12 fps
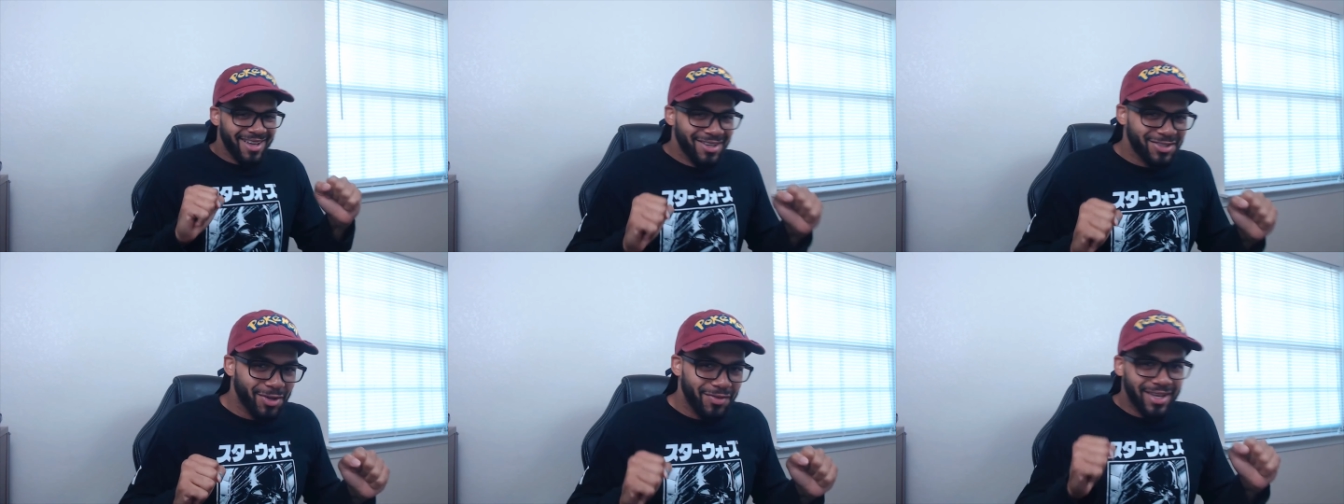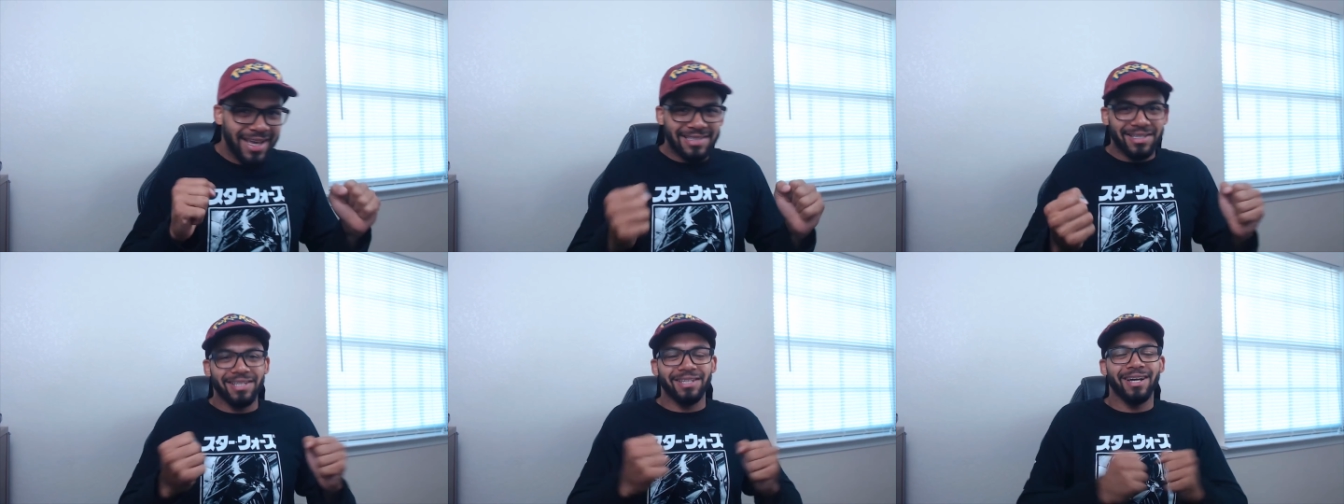So if you guys
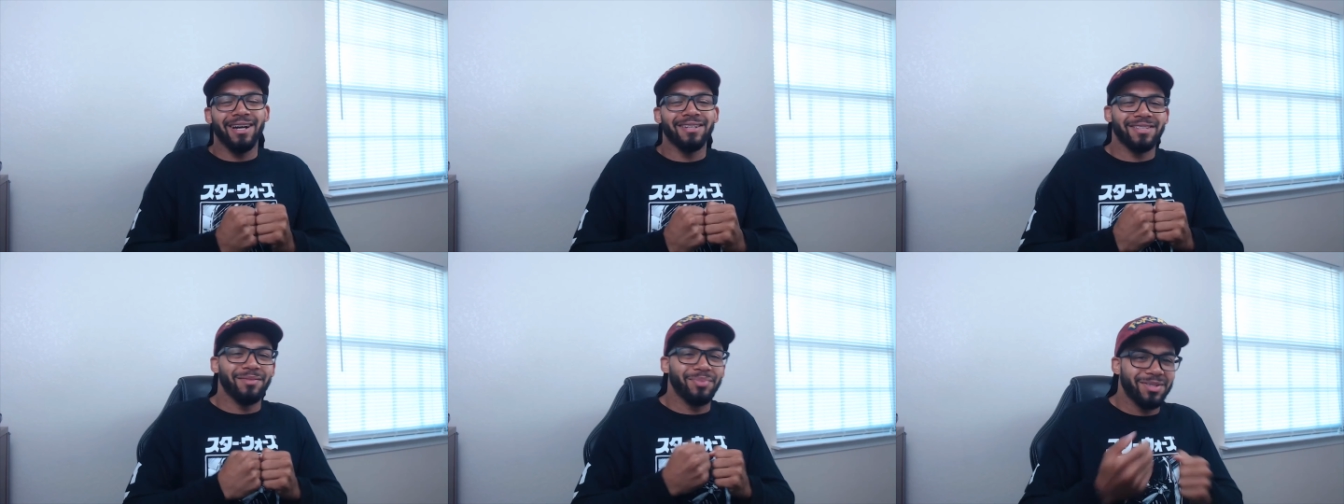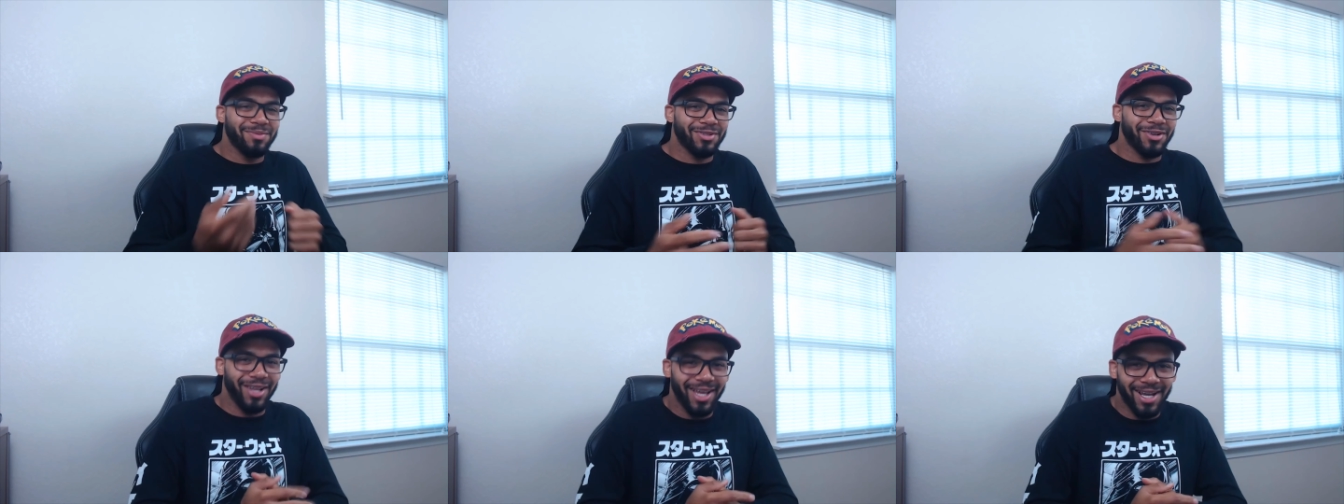like the content, please be
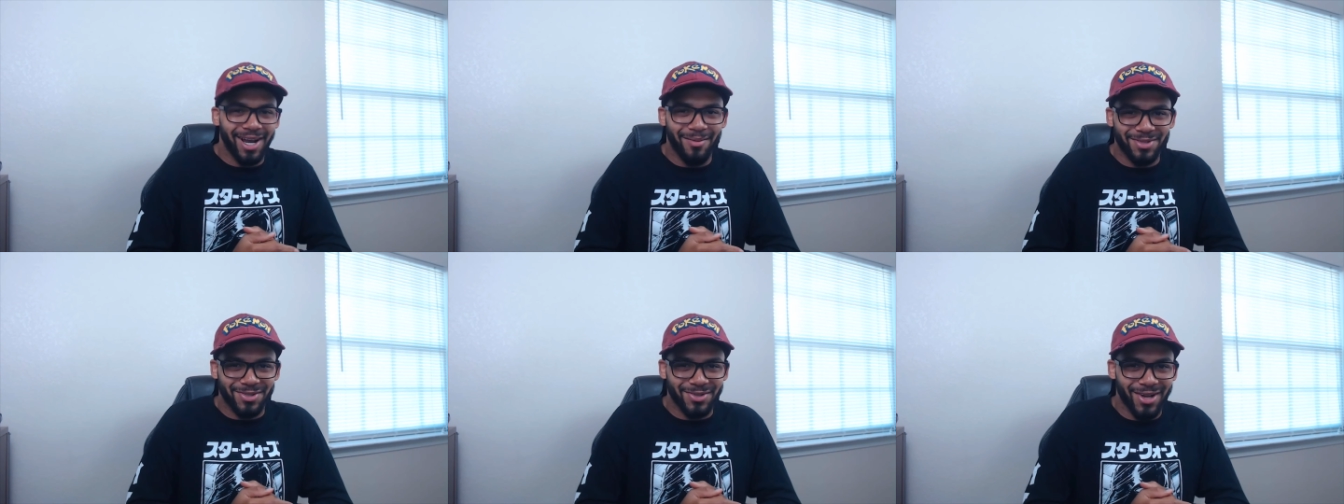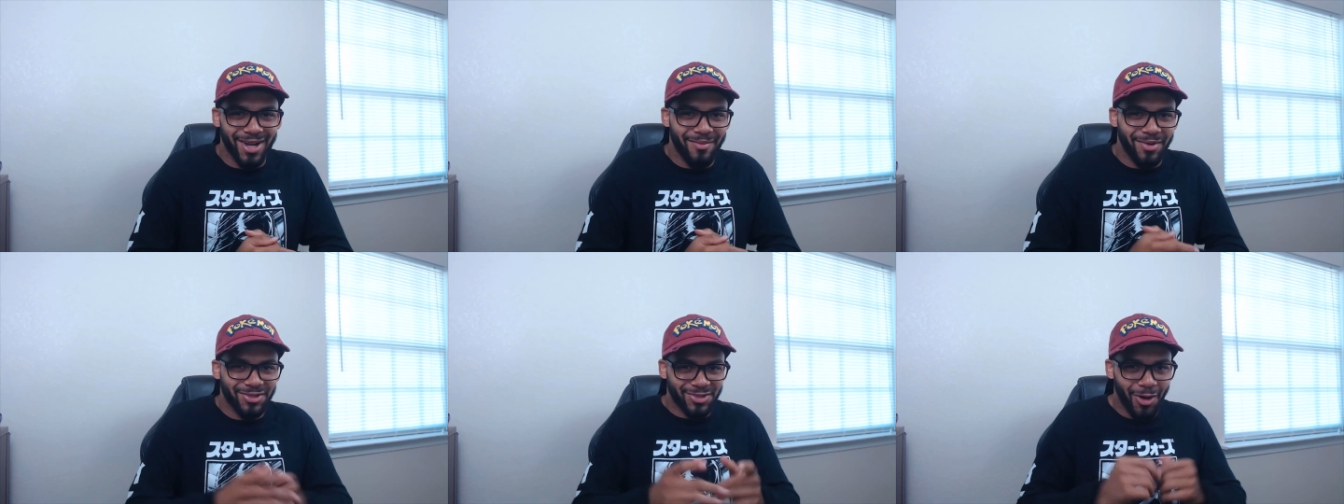sure to like, comment, subscribe,
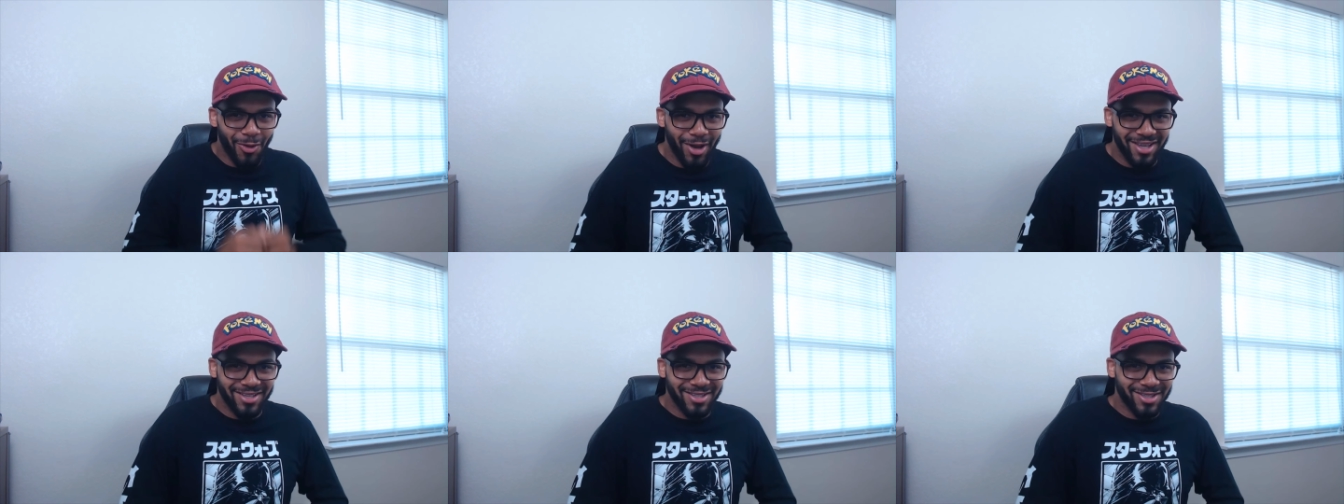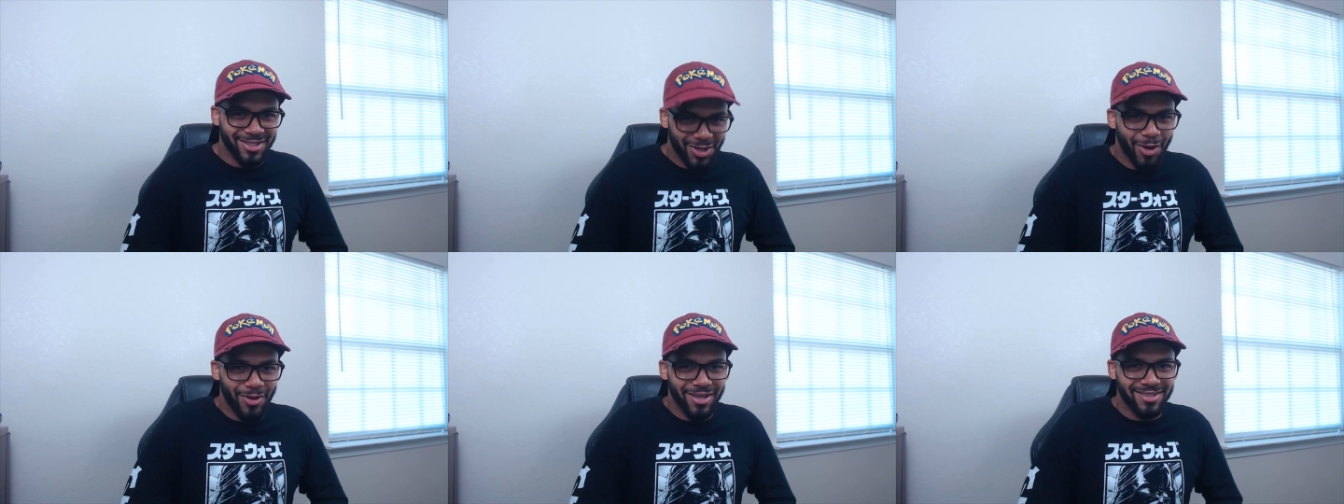and as always, as
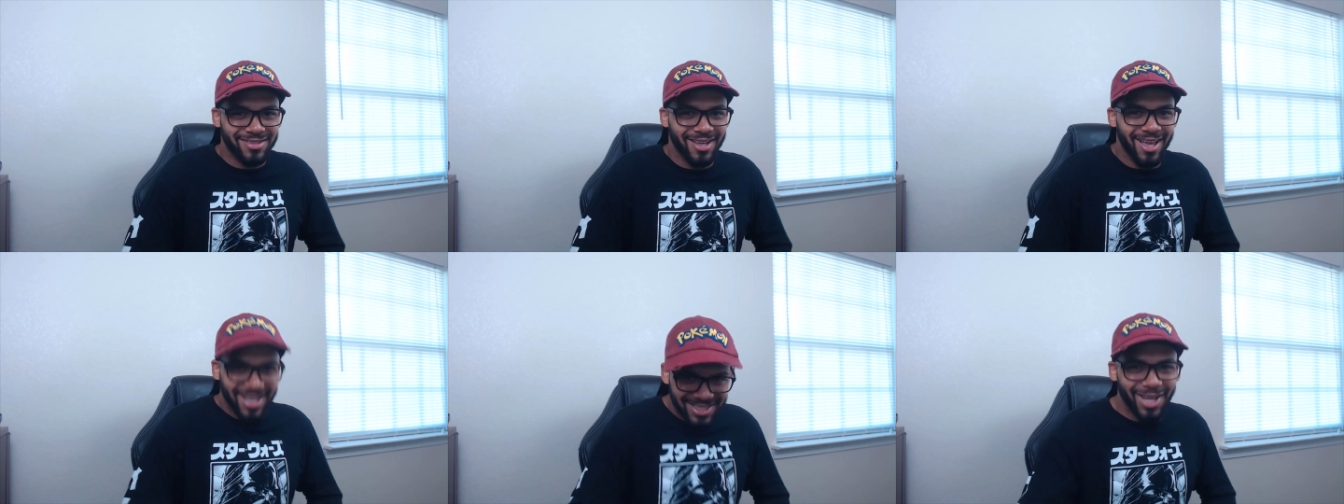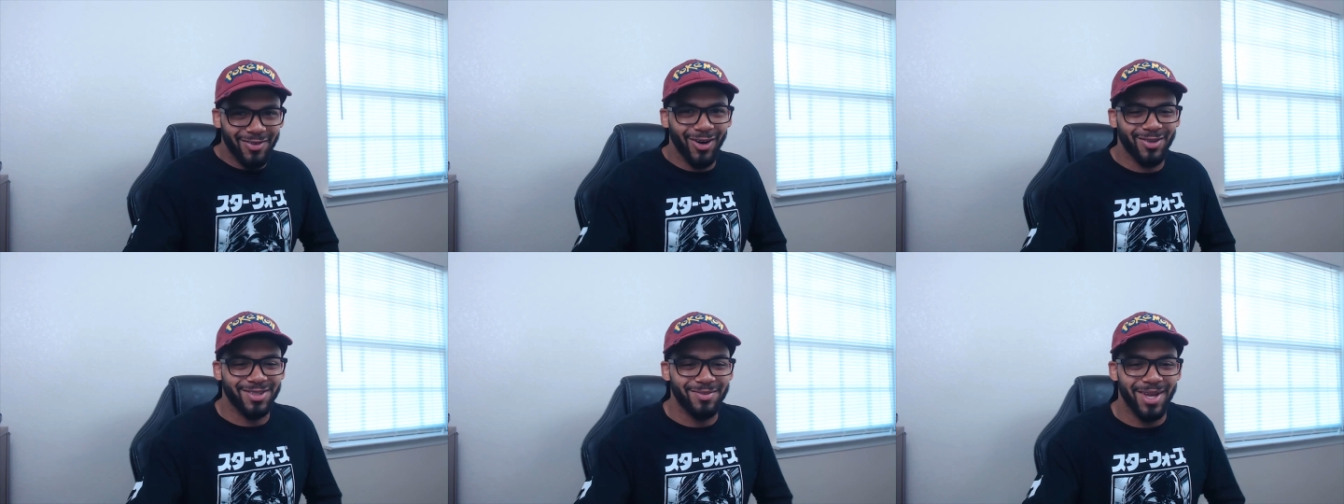always, stay
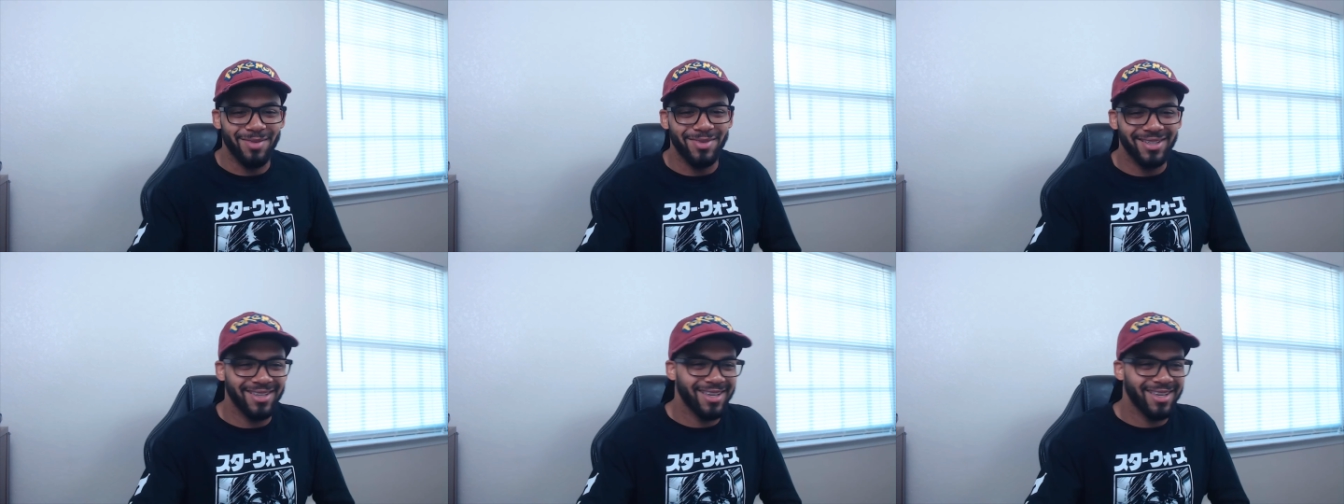vaulted, baby.